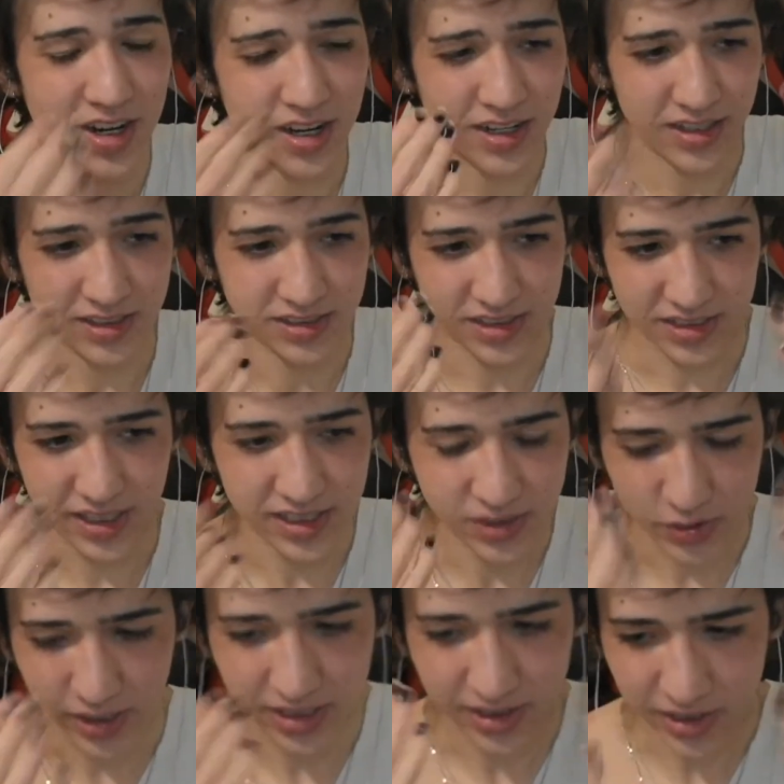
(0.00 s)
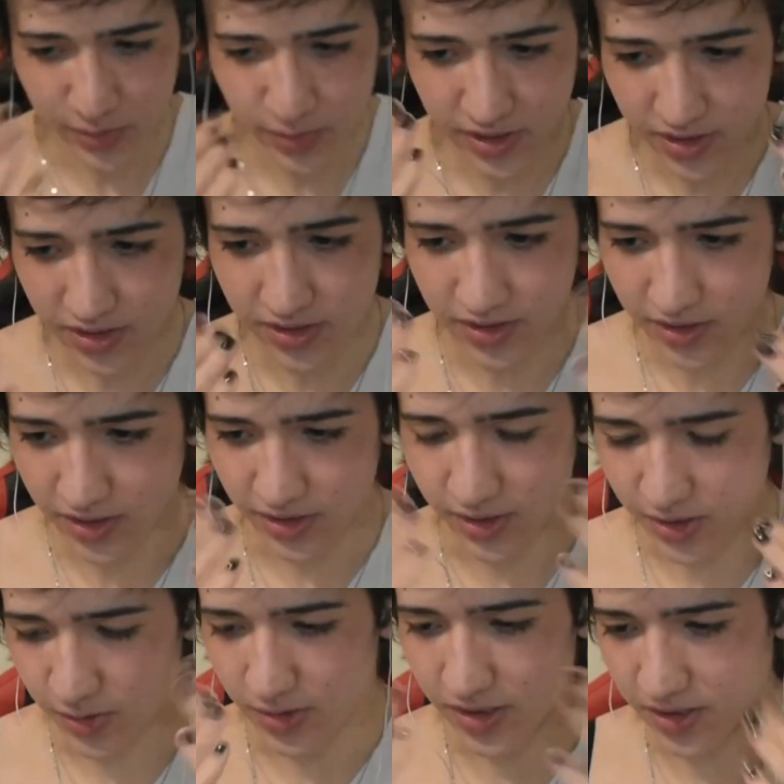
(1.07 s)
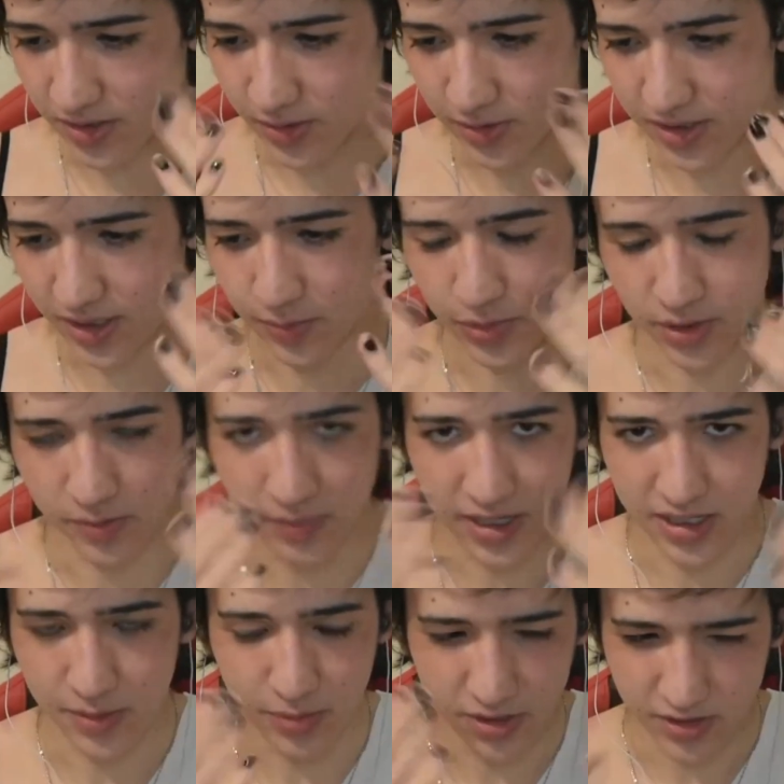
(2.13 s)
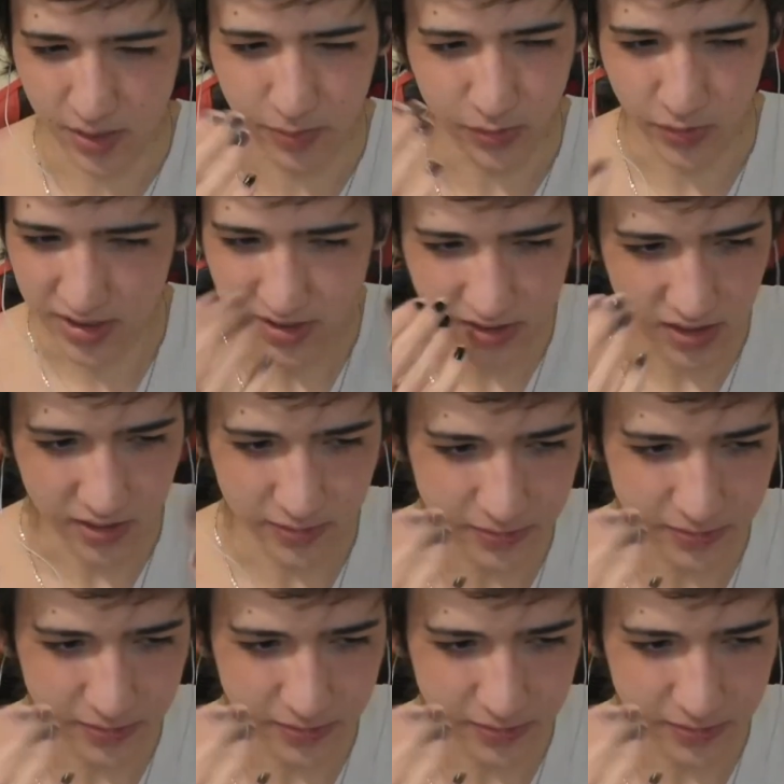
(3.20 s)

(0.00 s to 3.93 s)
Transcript: Just let it dry a little bit. You don't wanna really put makeup on top of wet stuff.